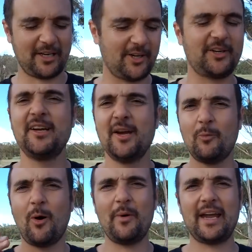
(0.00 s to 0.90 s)
good.
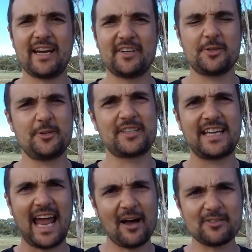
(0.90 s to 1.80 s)
What we're gonna do,
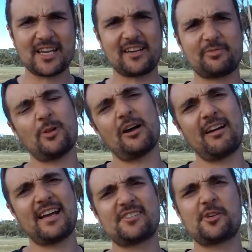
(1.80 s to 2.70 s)
Cal's gonna fly
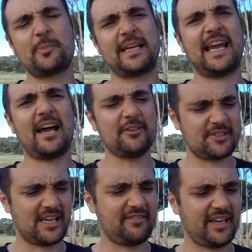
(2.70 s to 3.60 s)
around, so it'll be Cal's
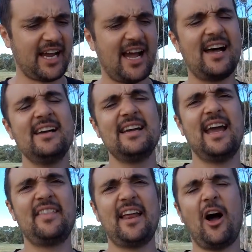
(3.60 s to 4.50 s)
DVR,
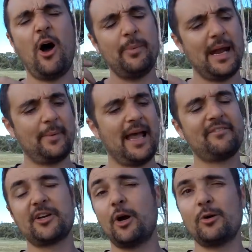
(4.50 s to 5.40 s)
and then I'll be able to have
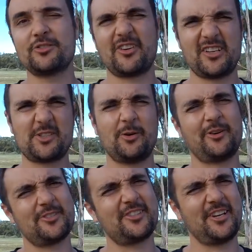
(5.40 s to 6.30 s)
the goggles on and talk,
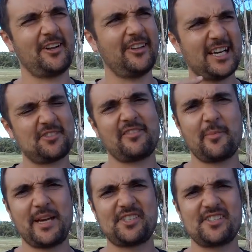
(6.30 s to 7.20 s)
because, you know, like Trevor
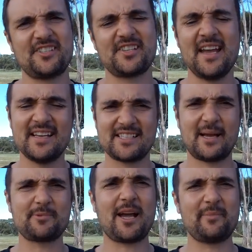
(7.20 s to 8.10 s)
mentions,
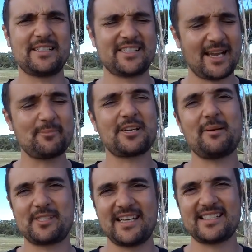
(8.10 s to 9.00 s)

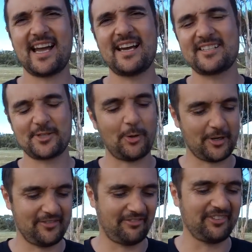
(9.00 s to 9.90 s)
sometimes it is hard to
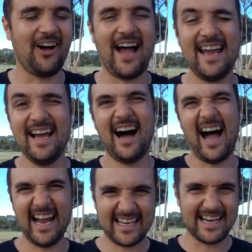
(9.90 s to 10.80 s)
talk and fly.
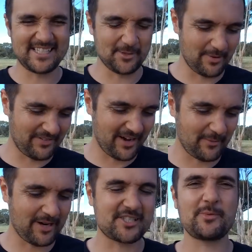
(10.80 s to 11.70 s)
I can't do it very
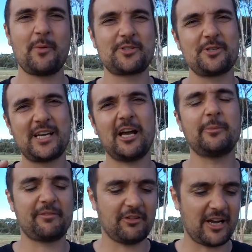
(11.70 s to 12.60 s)
well, so what we'll do, Cal
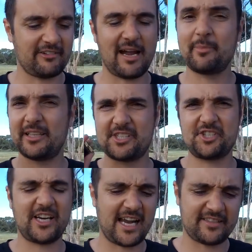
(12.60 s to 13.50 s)
will be flying around, but let's
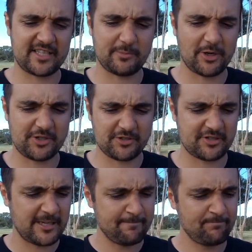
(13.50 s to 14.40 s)
check out these modules.